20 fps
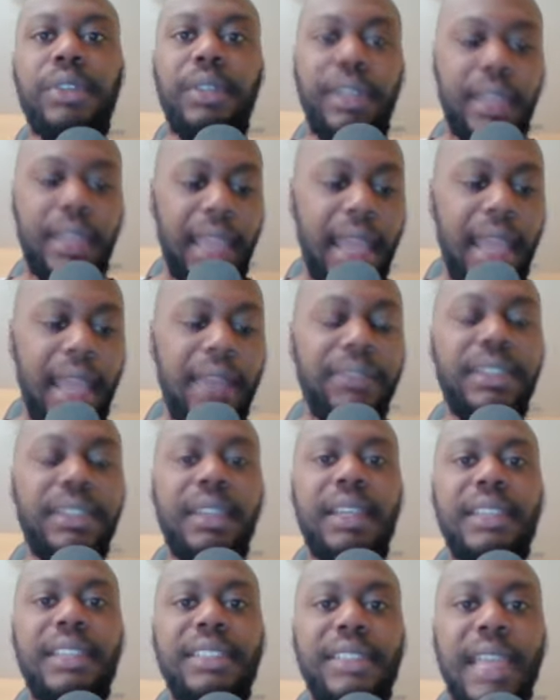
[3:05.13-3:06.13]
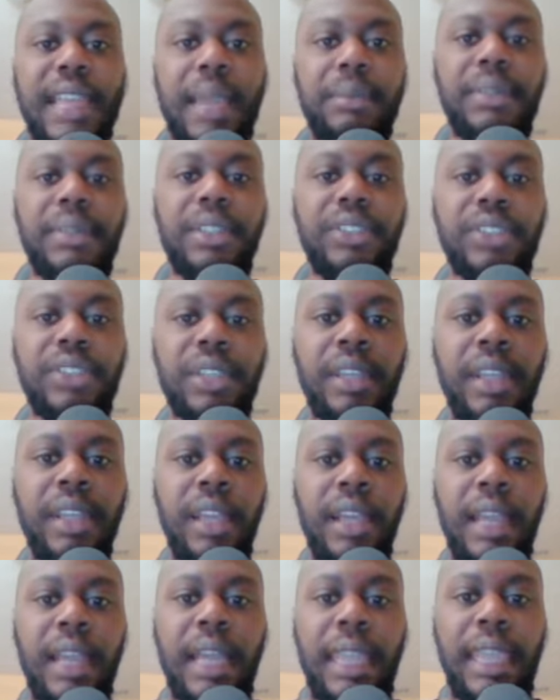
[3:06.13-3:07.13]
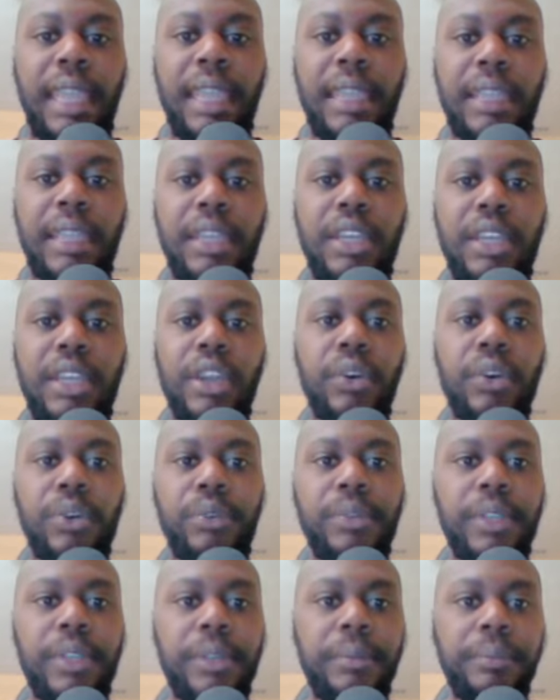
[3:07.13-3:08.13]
you have to establish a node.